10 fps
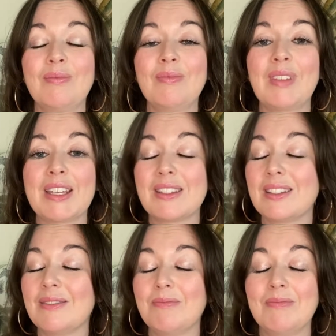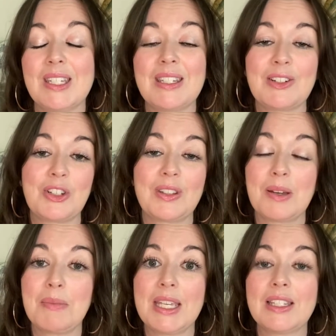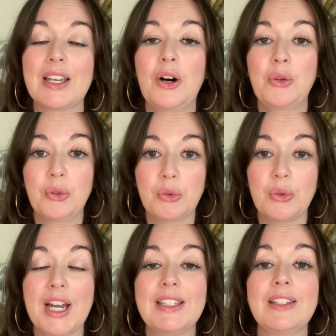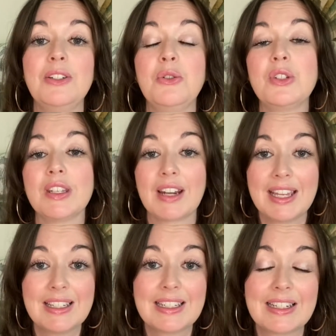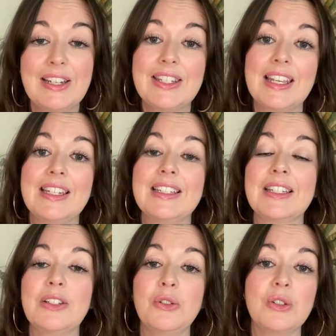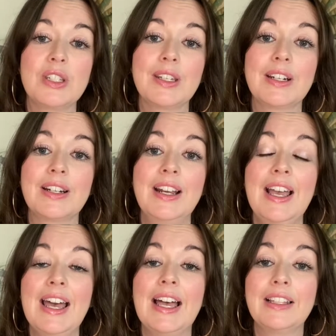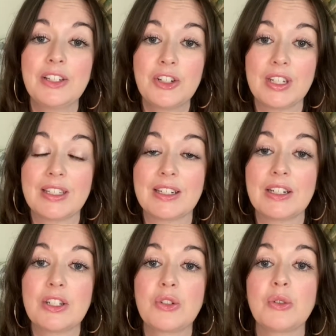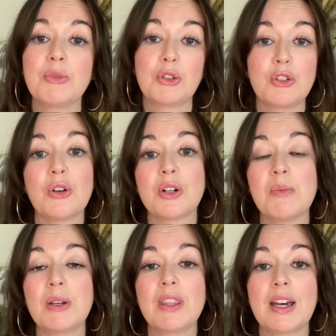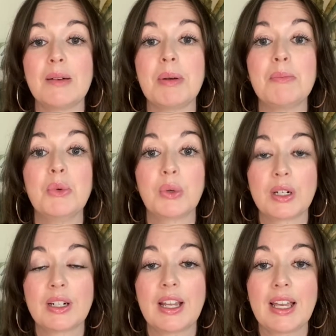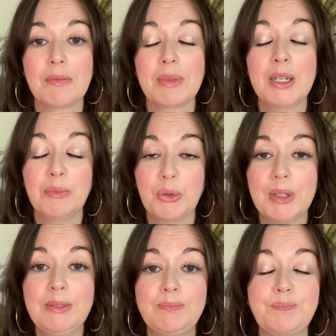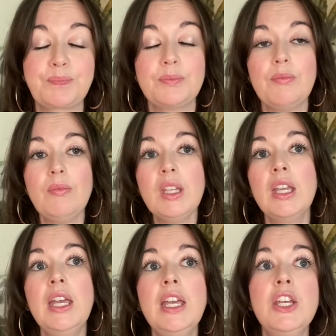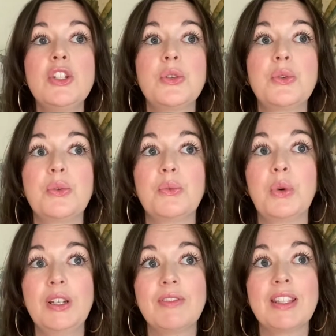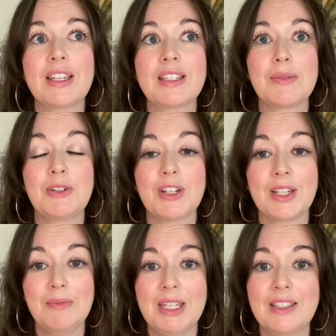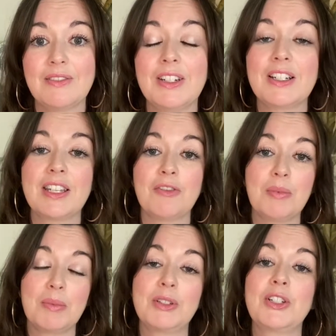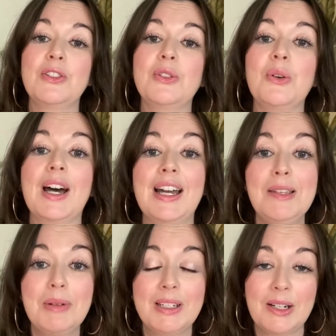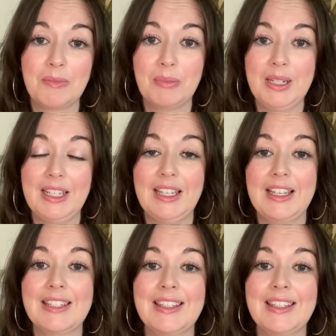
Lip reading: that's the decision that I made, although I didn't use their editors and I didn't use their illustrators, so I'm going to talk about that a bit more in a moment. So one of the things I would recommend if you're self-publishing through a hybrid company is